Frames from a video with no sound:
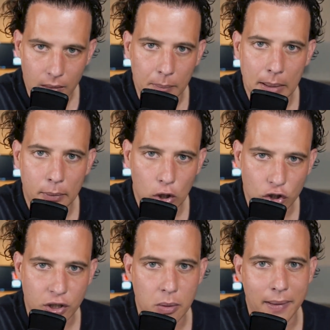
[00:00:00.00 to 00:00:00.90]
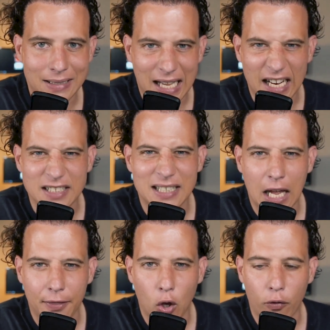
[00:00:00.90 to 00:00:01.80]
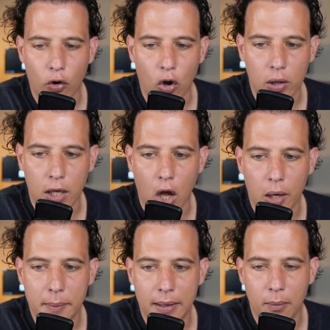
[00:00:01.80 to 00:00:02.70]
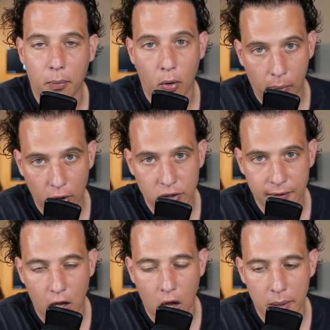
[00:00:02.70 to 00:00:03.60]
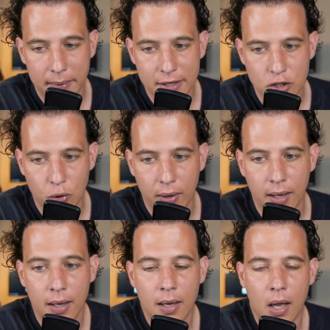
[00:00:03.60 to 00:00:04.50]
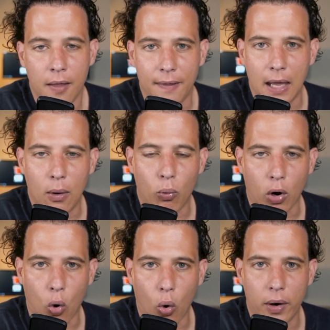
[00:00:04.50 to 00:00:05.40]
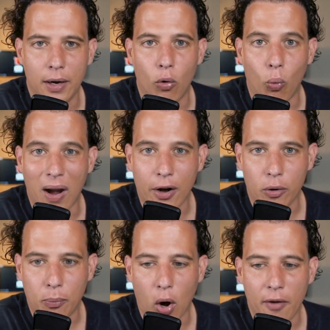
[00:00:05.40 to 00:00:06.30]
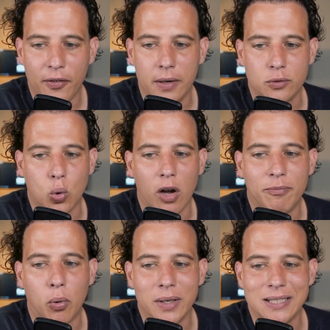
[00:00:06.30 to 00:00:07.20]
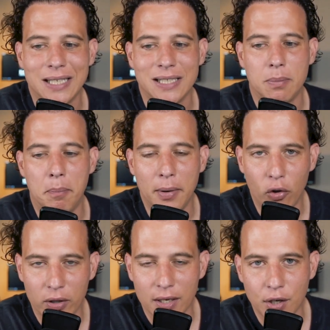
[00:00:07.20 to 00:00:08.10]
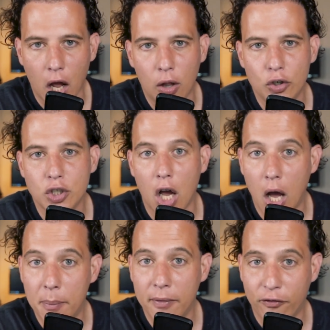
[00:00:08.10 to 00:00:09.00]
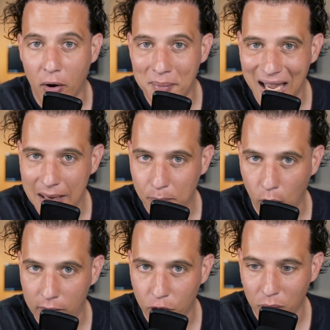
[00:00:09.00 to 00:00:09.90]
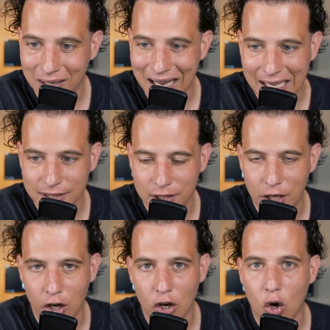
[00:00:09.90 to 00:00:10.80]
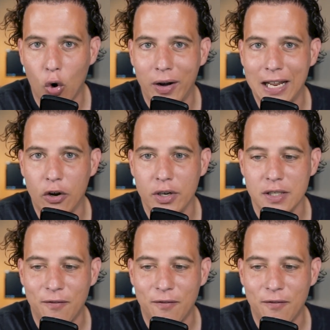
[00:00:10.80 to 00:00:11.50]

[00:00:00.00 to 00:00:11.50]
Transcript: people look to the bank to kind of see how the overall economy or parts of the economy is doing. They recorded record profit of $12.6 billion, up from $8.3 last year, or an increase of